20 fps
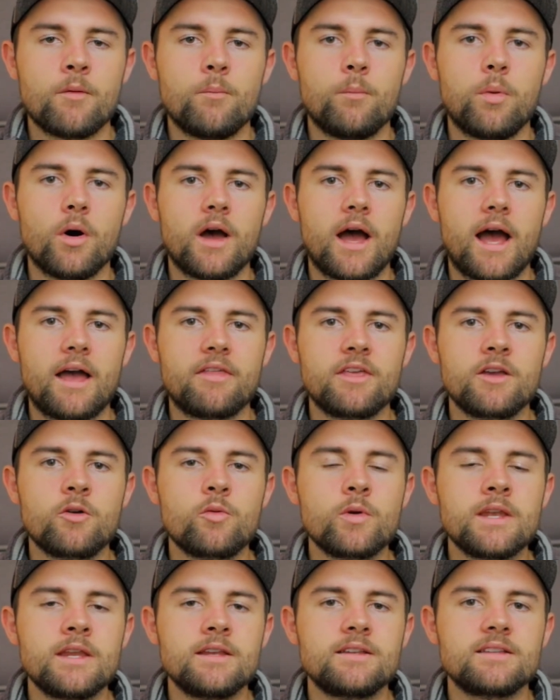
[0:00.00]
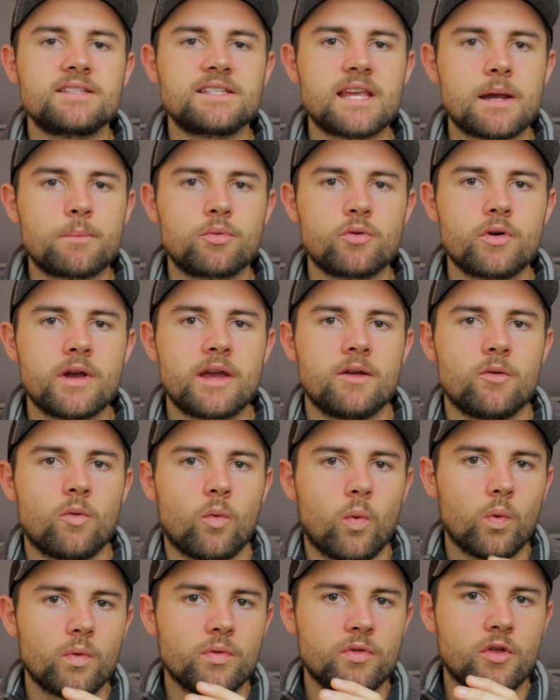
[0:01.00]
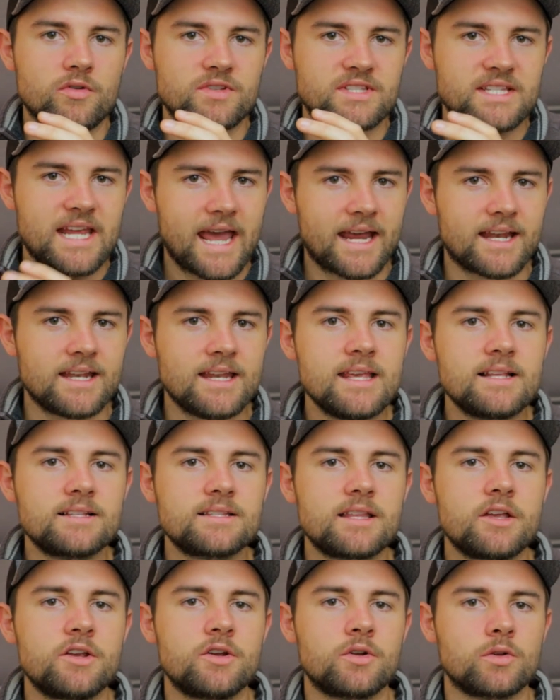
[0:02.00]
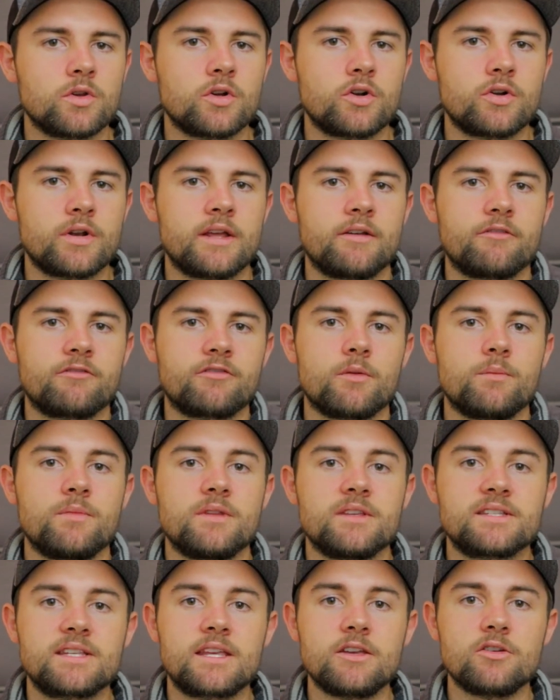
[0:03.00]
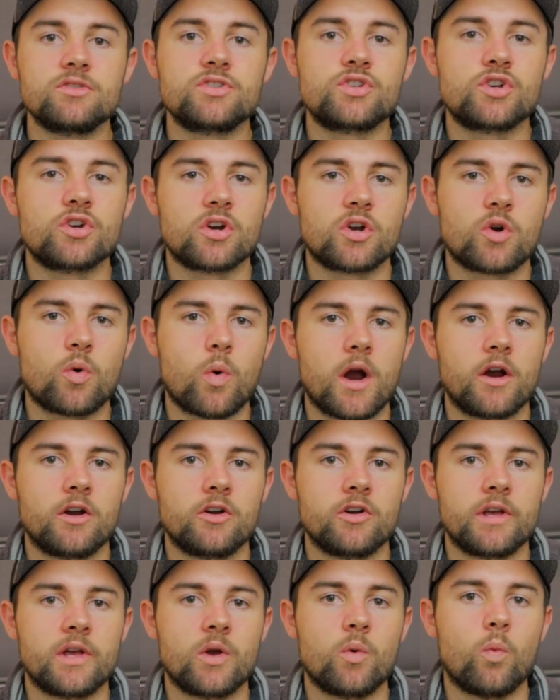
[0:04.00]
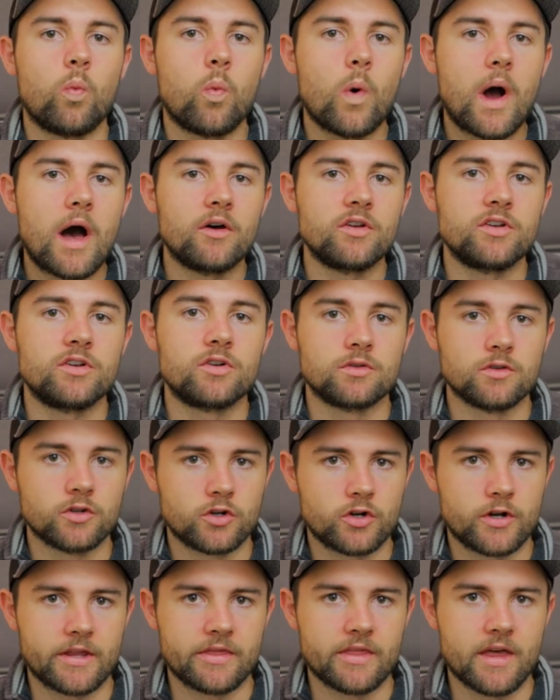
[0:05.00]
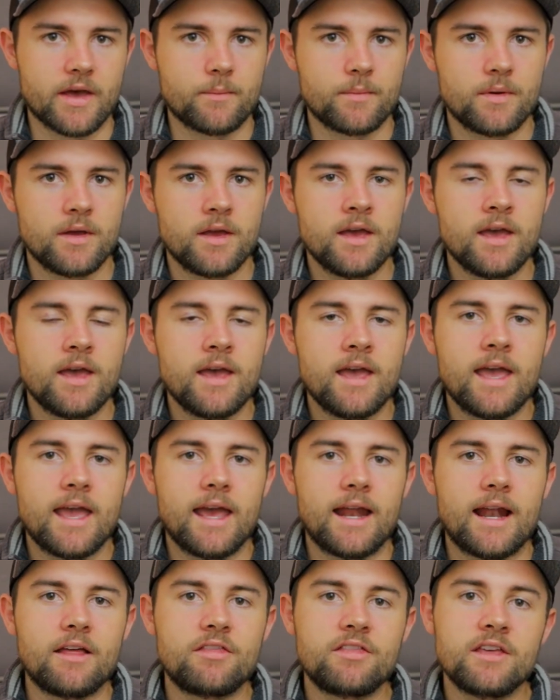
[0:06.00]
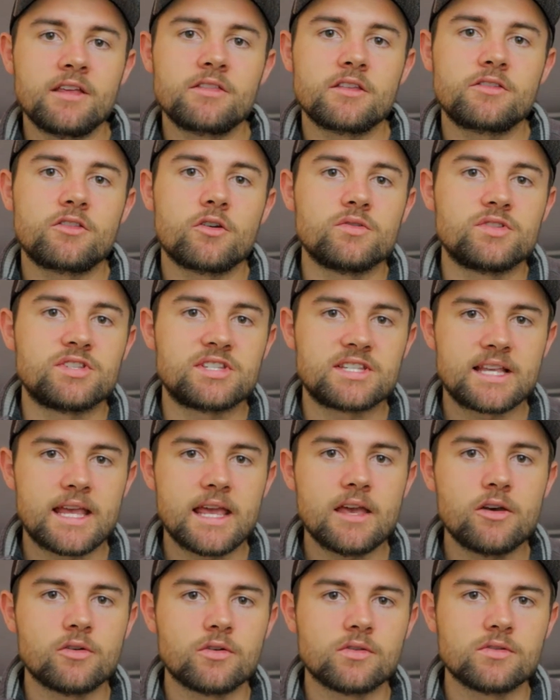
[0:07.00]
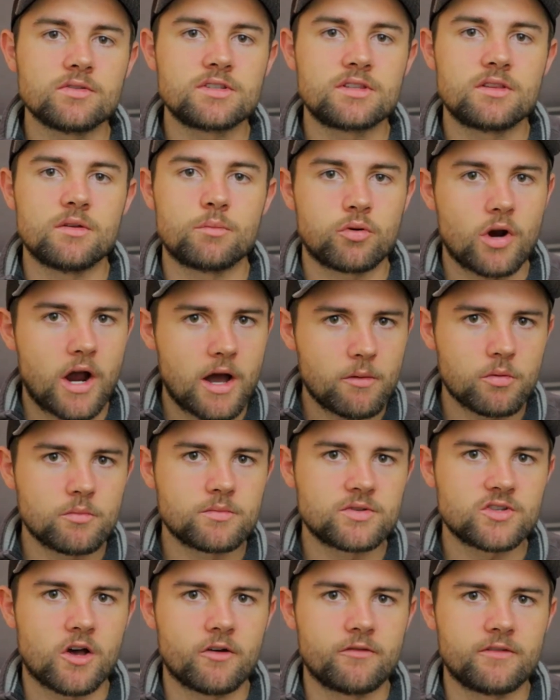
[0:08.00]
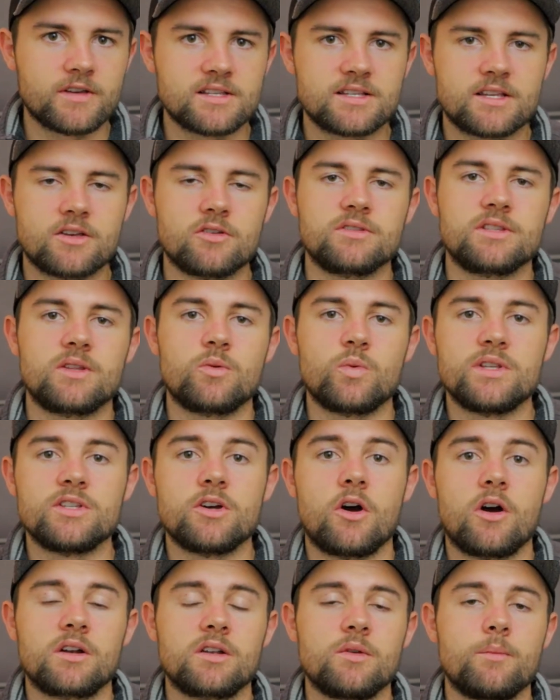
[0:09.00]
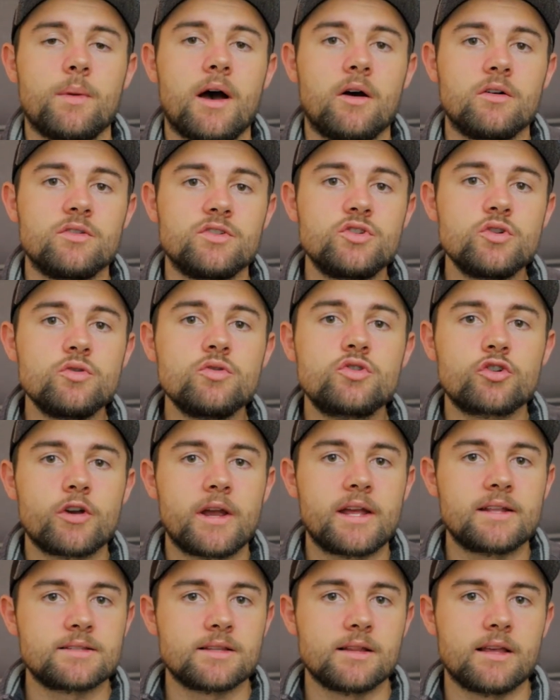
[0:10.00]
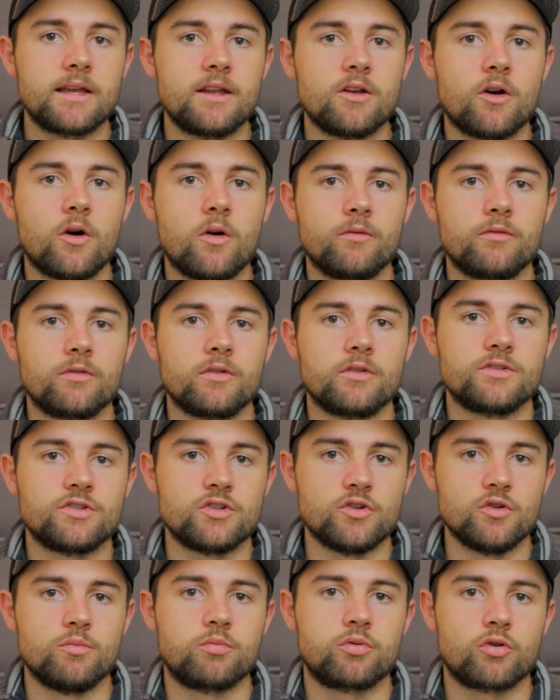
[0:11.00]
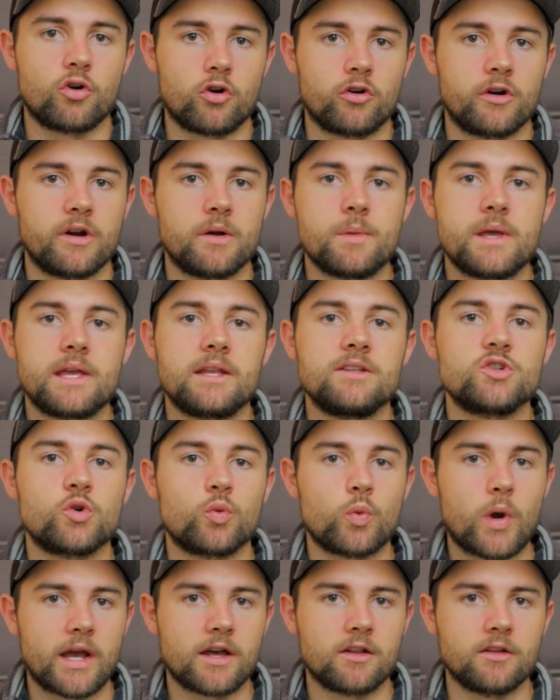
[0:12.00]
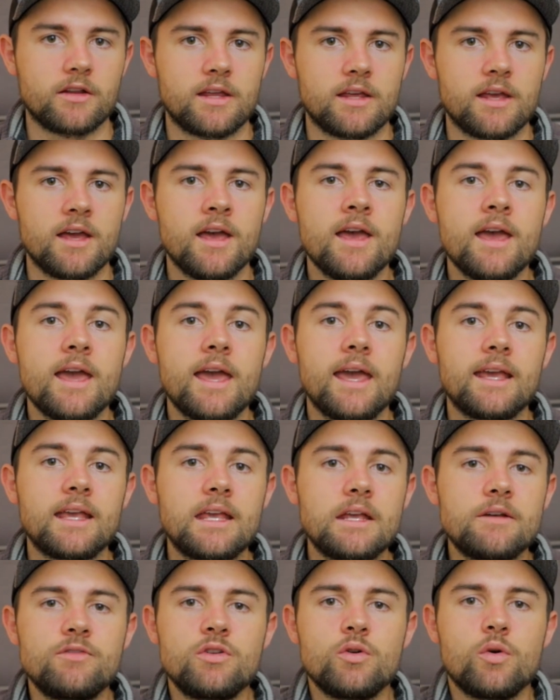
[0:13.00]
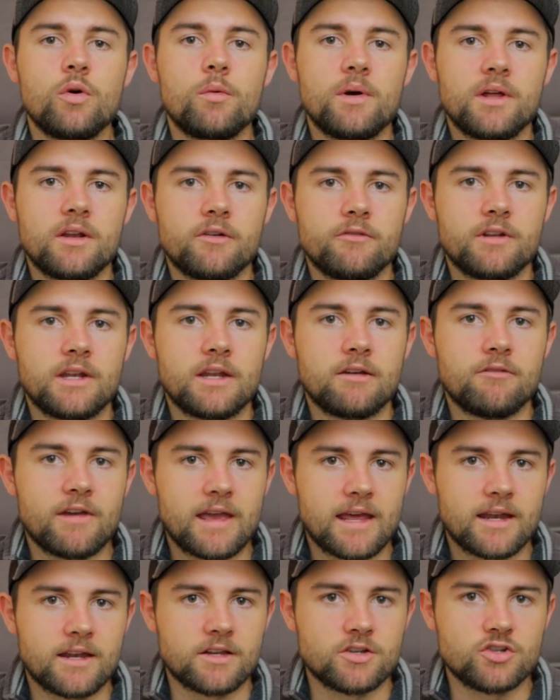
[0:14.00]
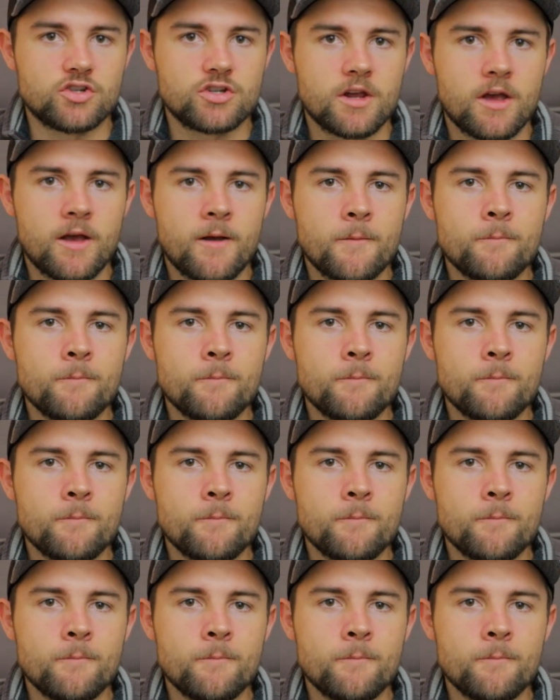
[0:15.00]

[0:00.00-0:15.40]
But I think we need to separate those techniques that you're learning from the skills you're acquiring while you're learning them. And I think that those skills, the problem-solving skills that we talked about, do translate over to programming directly and give you a bit of an advantage.